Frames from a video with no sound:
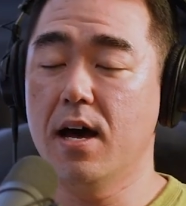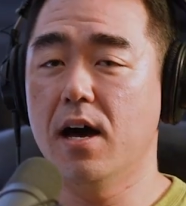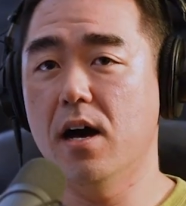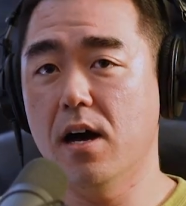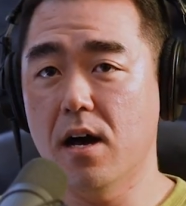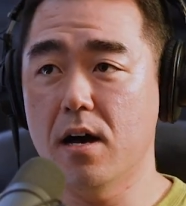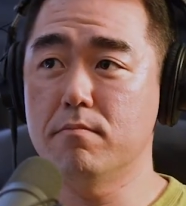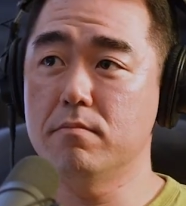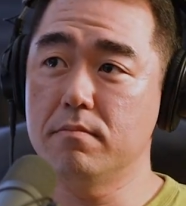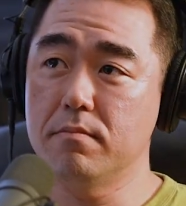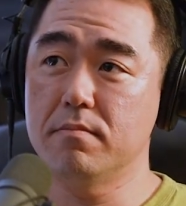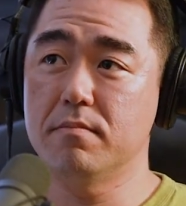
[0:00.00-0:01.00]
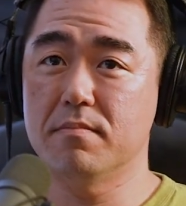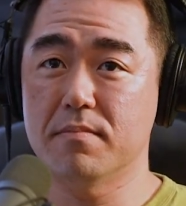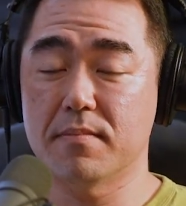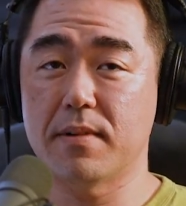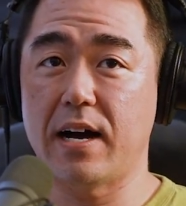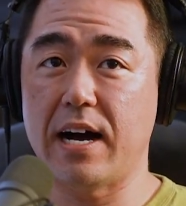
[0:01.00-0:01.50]
Um,
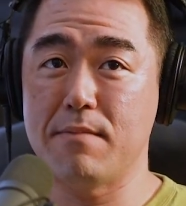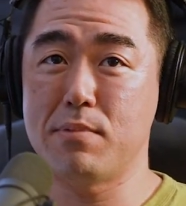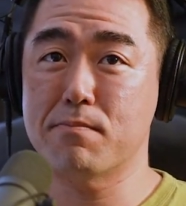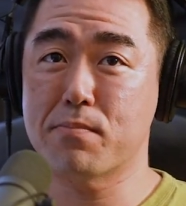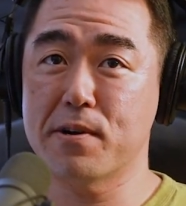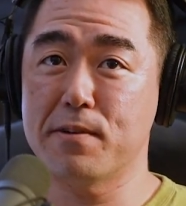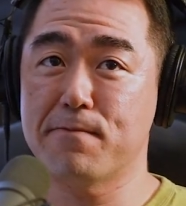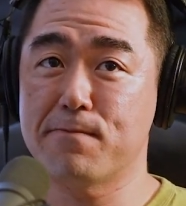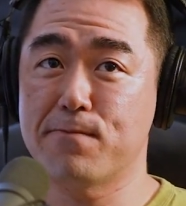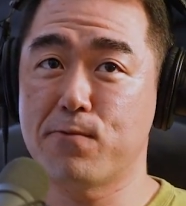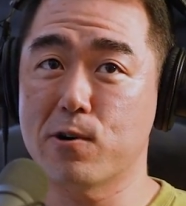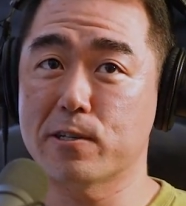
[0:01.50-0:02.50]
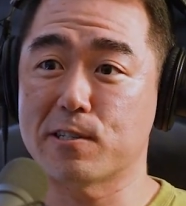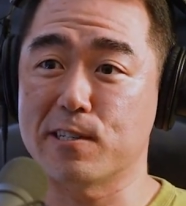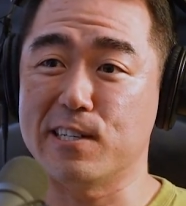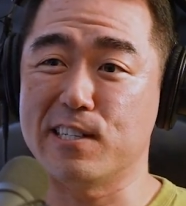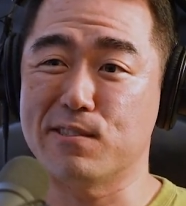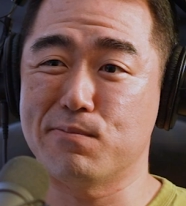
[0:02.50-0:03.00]
I've been pretty
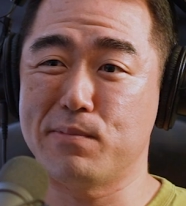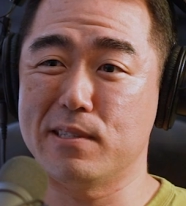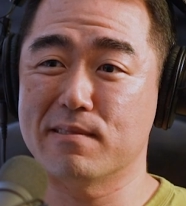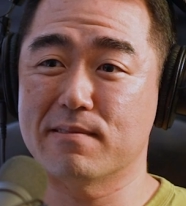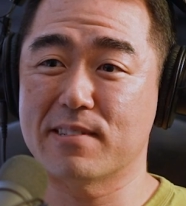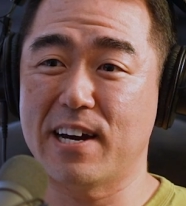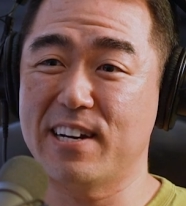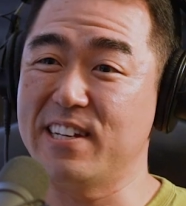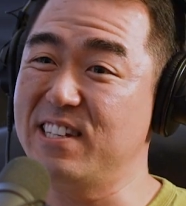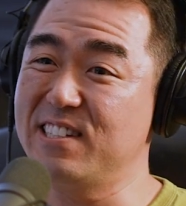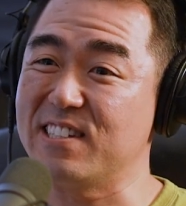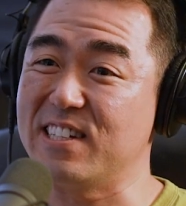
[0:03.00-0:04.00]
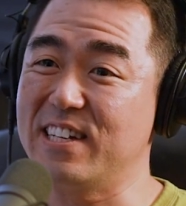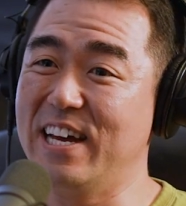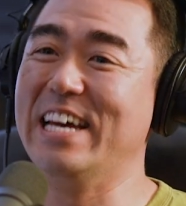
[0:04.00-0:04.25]
fortunate. It's been kind of easy.